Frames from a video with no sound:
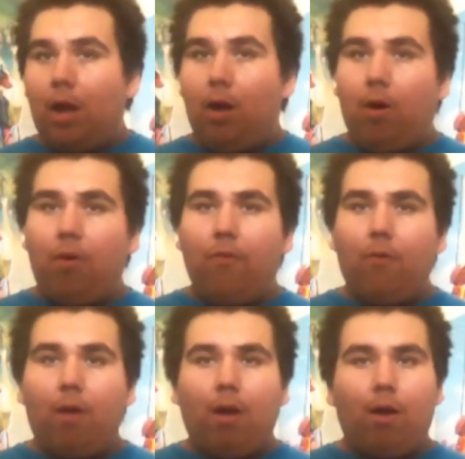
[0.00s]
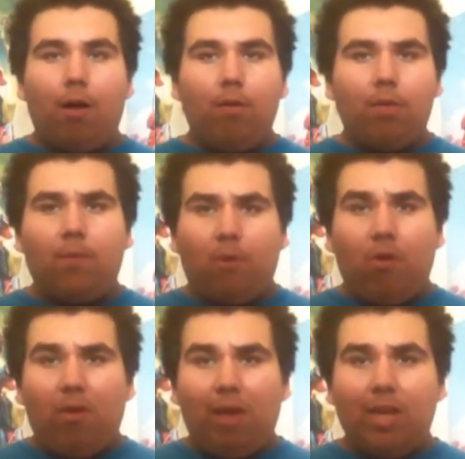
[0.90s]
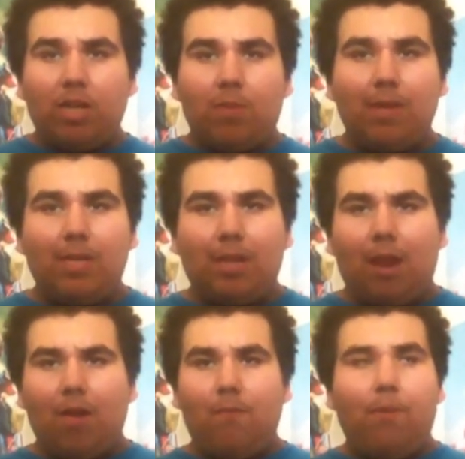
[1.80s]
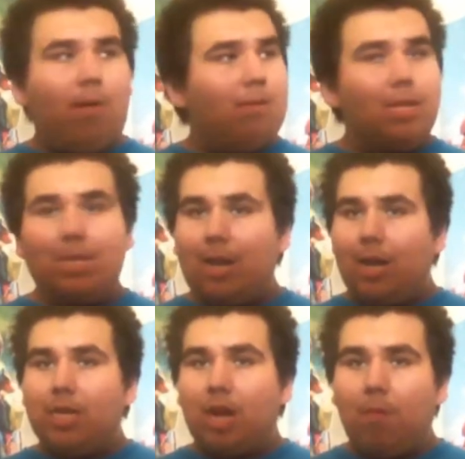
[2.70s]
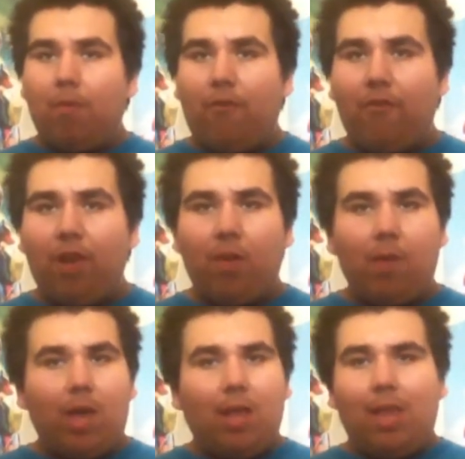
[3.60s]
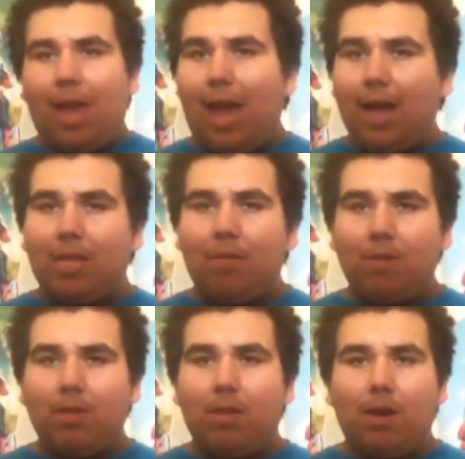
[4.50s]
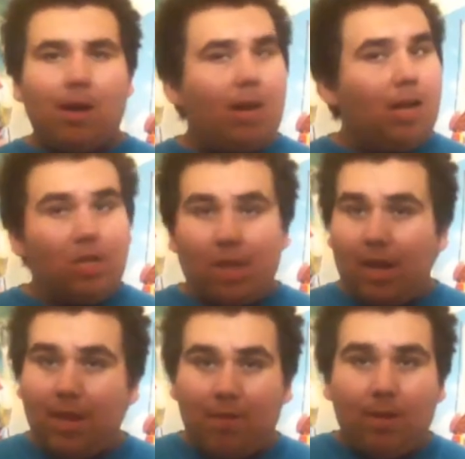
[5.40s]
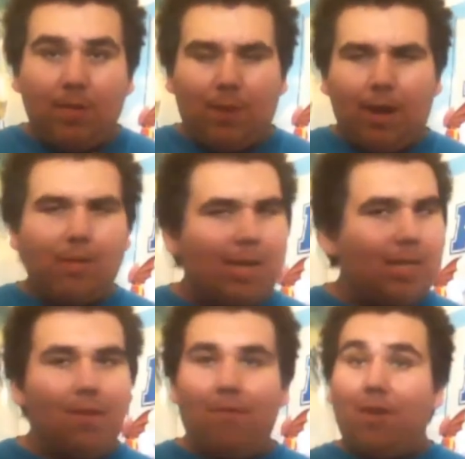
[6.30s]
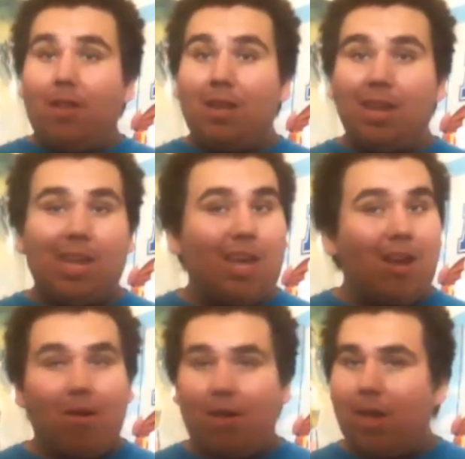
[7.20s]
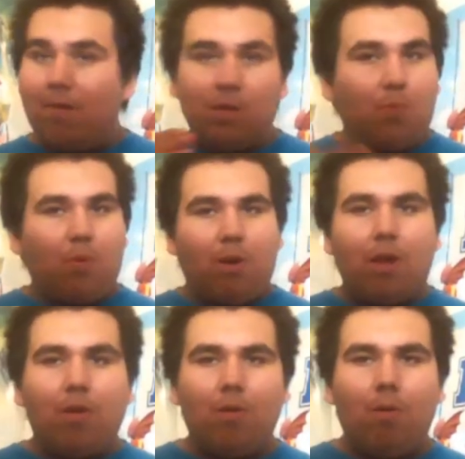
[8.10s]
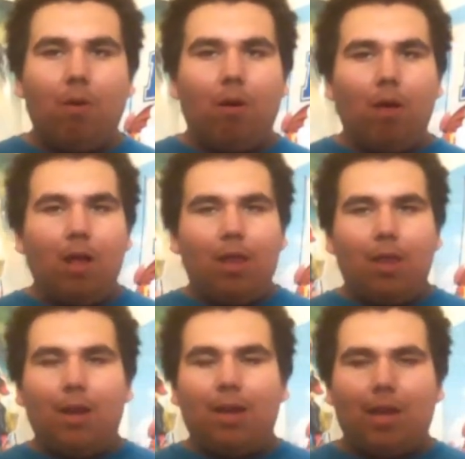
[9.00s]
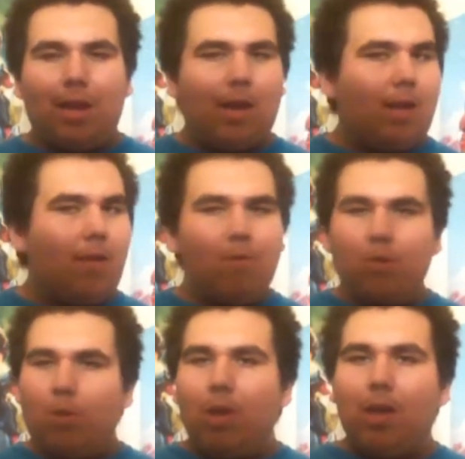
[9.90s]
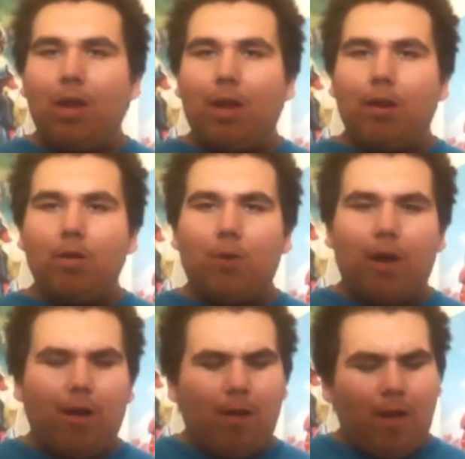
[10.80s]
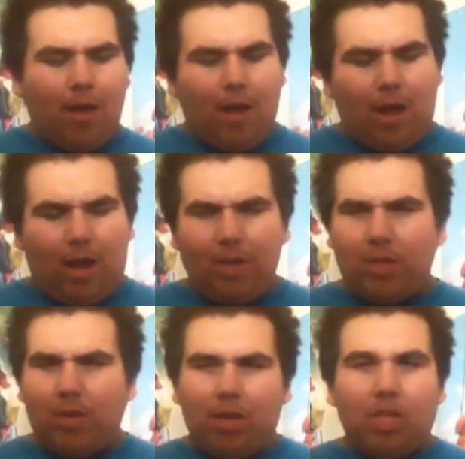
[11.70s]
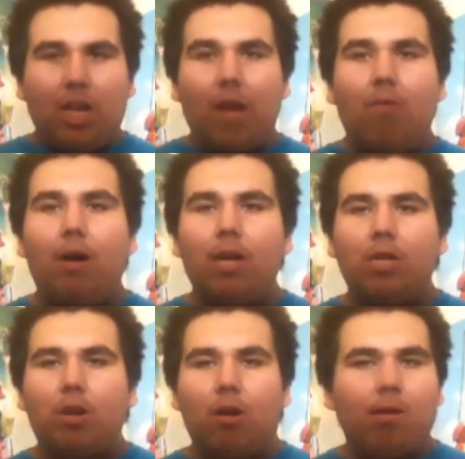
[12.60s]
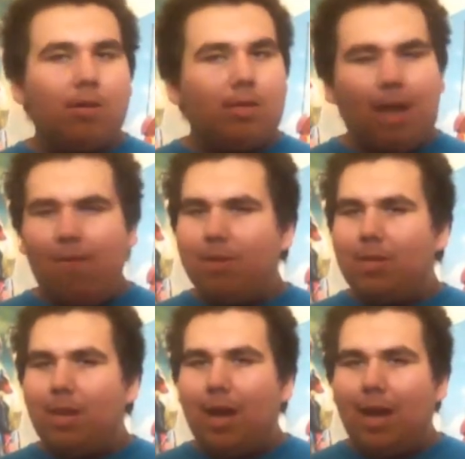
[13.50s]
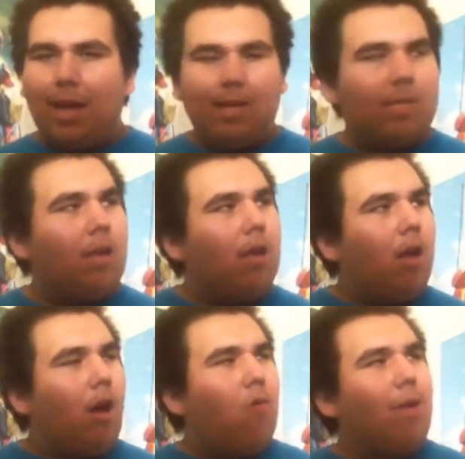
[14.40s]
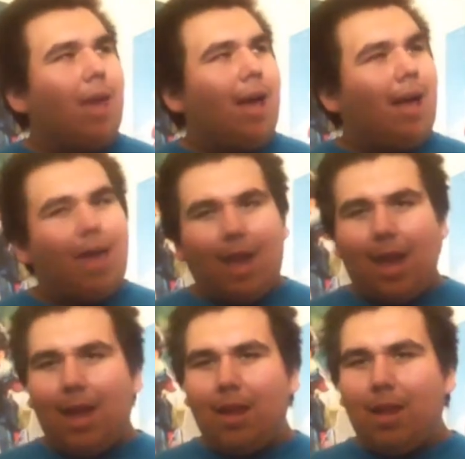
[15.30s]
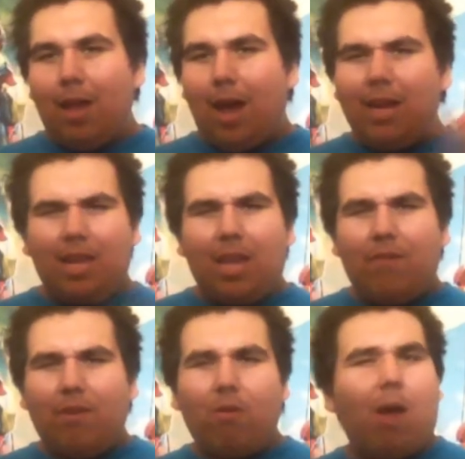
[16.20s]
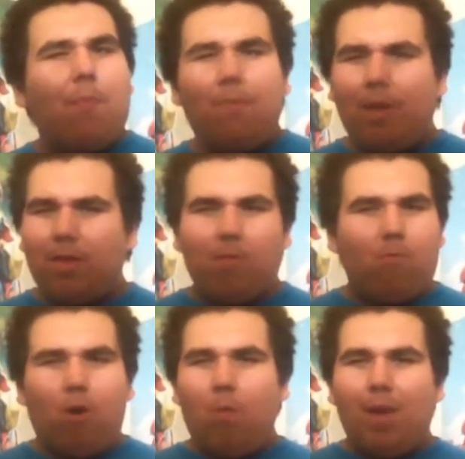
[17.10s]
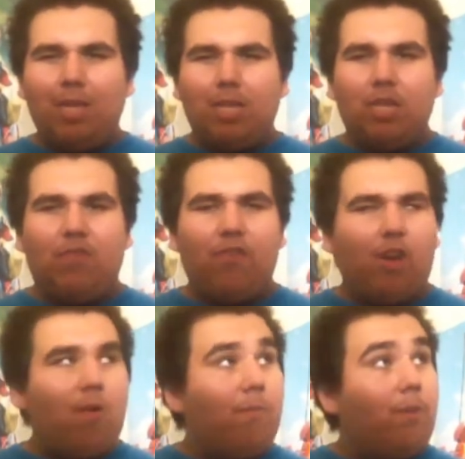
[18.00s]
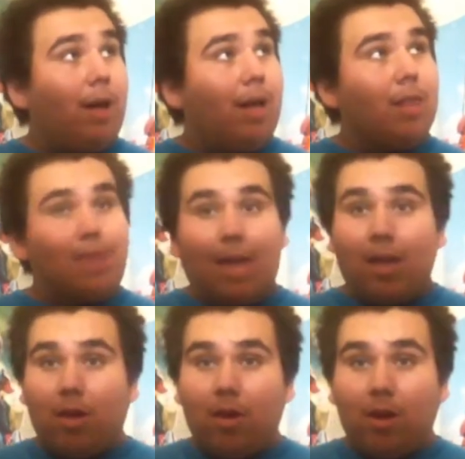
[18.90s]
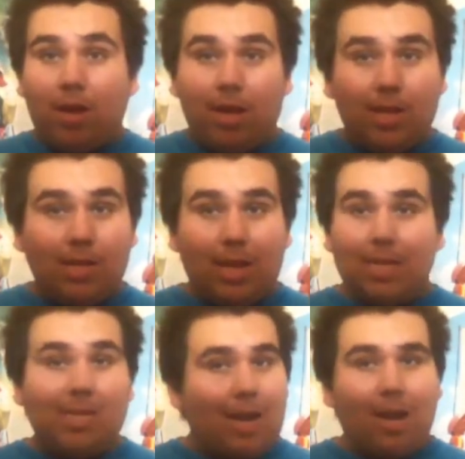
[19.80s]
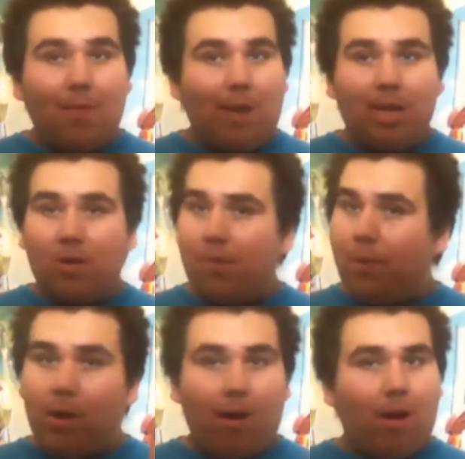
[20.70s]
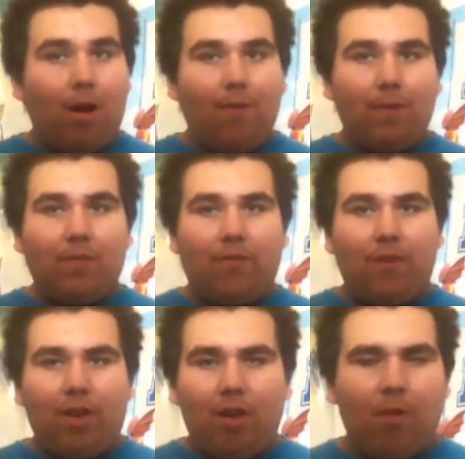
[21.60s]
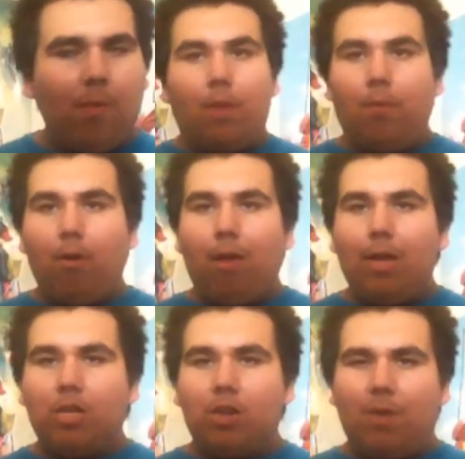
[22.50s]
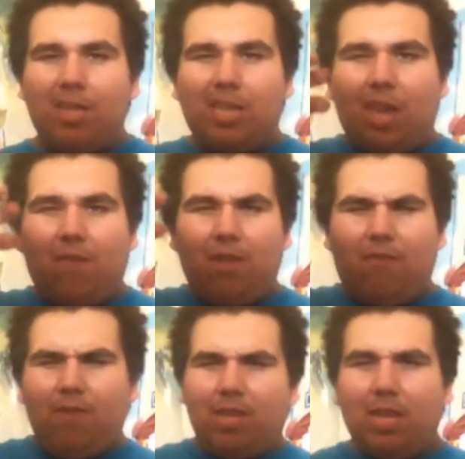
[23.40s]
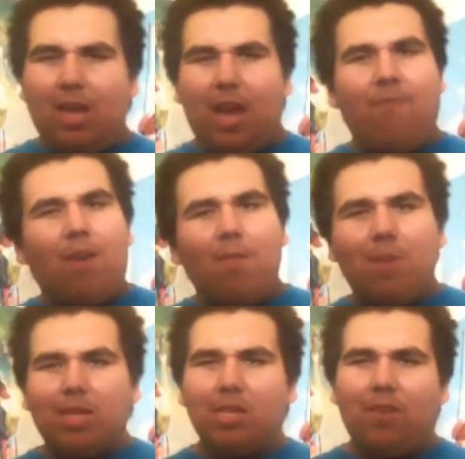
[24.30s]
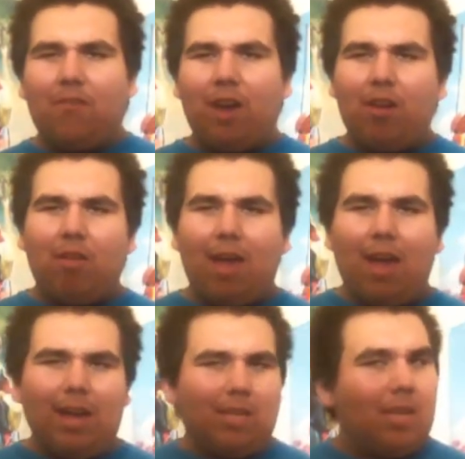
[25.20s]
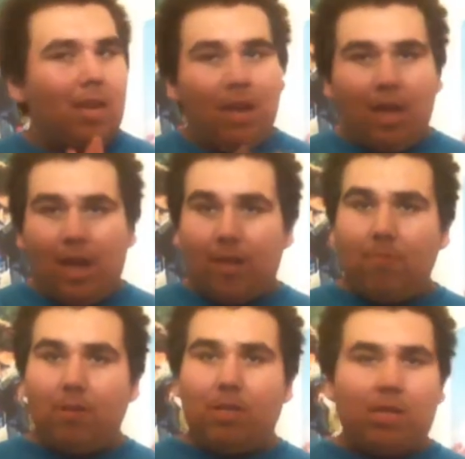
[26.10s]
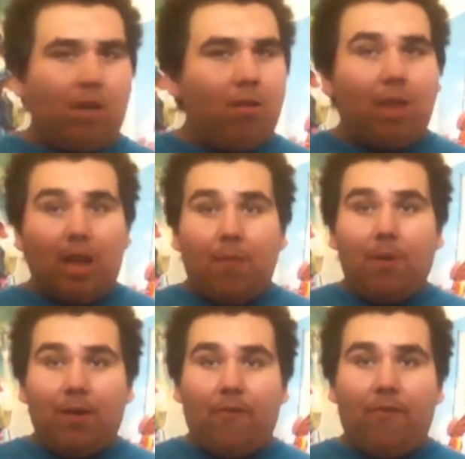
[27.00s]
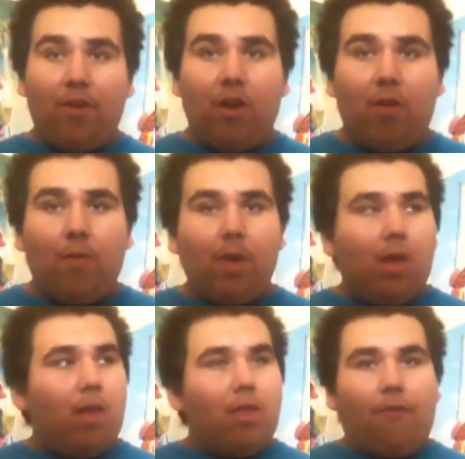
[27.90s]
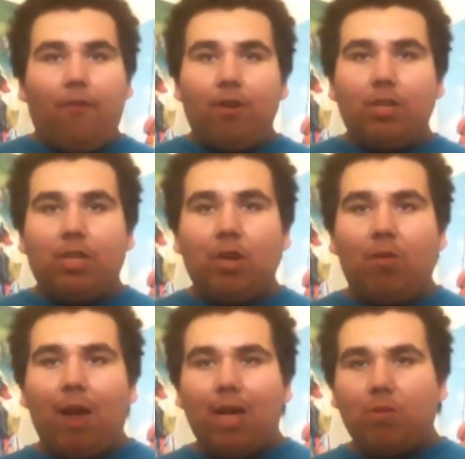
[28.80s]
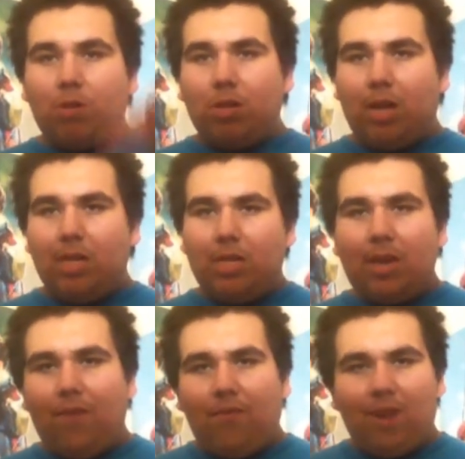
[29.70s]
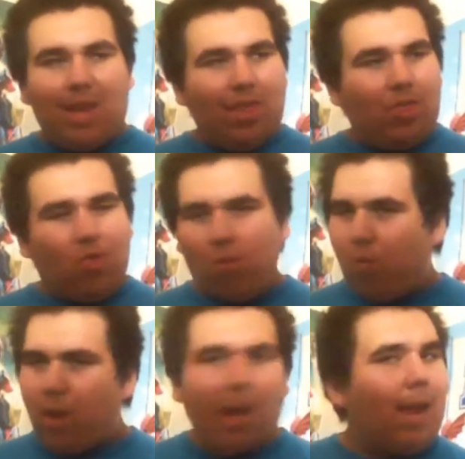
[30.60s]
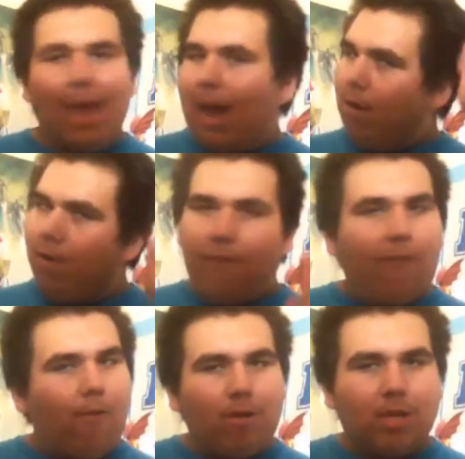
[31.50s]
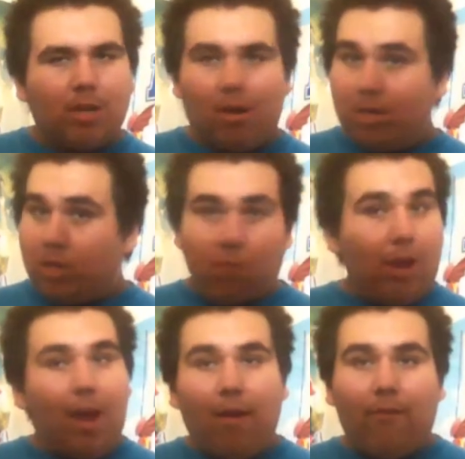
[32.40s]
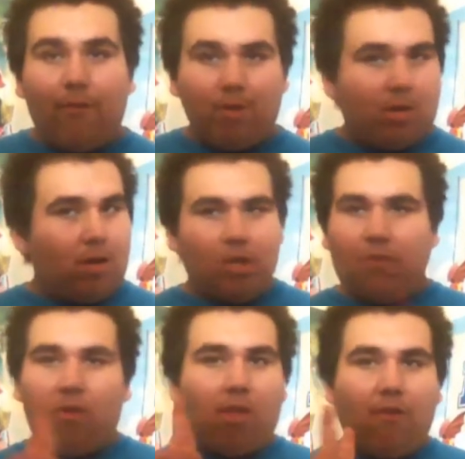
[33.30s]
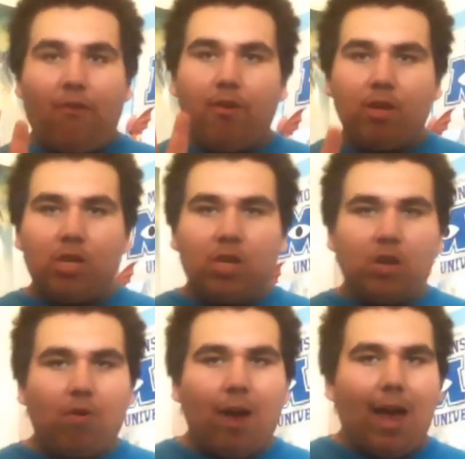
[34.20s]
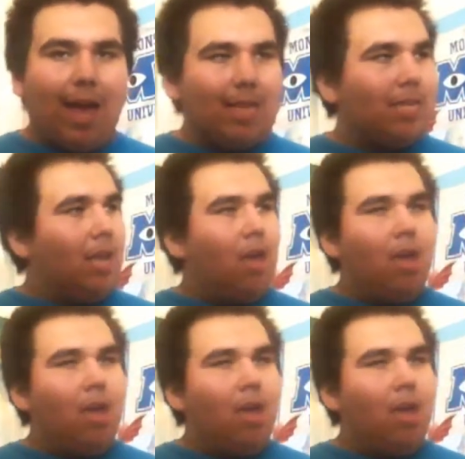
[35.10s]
Overall, The Mortal Instruments: City of Bones is not a terrible film. The acting was good. Jonathan Rhys Meyers as the villain here, he was pretty cool. Lena Headey was really good here as well. Also, the Shadowhunters, that was nice. Oh yeah, and I didn't give a crap about the romance in this film, but thank goodness it's not a major part of this film. The Mortal Instruments, even if it did have that messy final act, it was still not a bad film. The first two acts were a definite three out of four stars. Three out of four stars for the first two acts.